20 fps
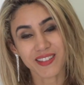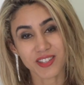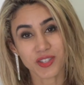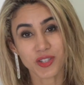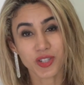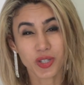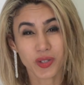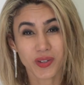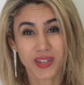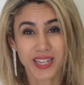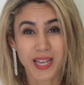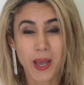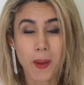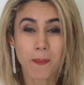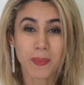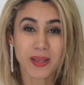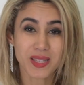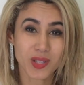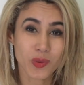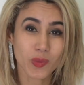this during a
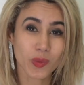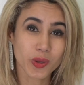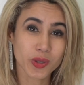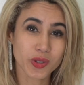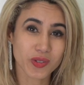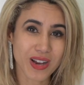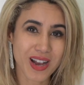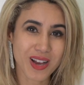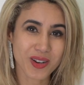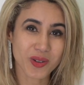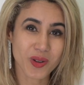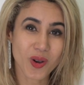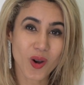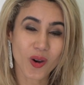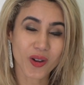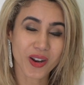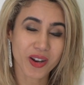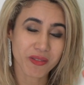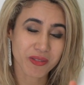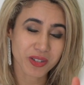busy ward round
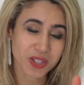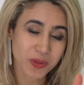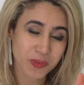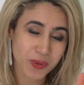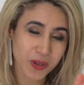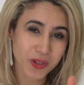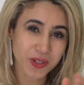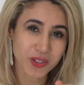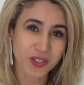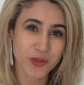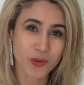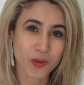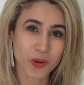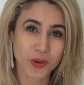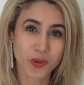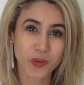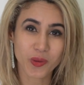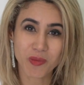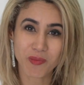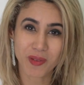on a respiratory ward
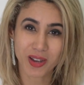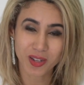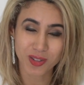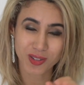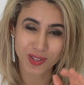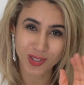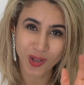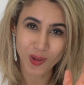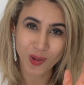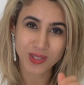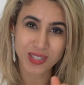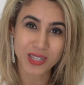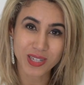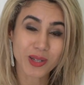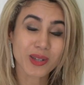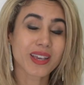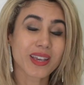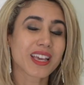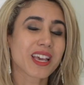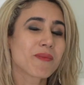with my consultant
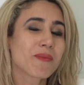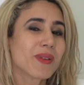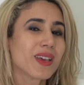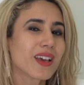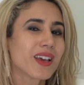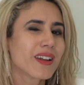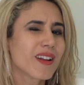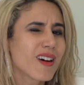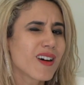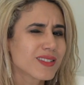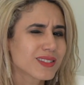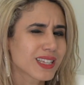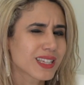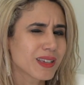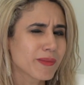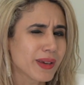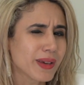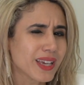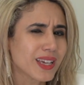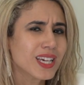looking at me and
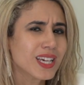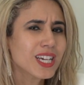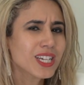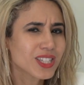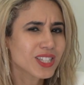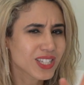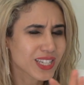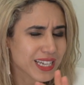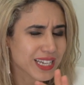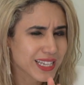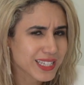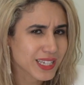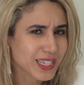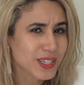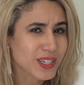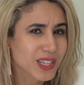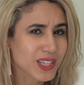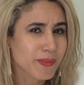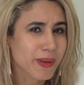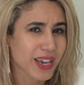asking me to listen
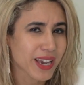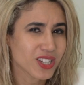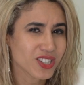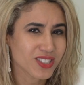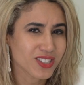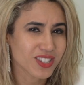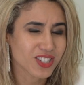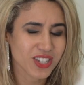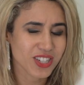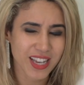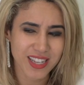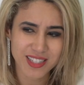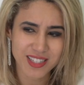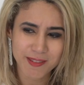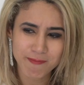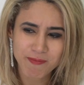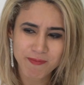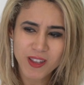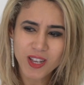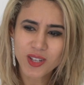to the patient's chest.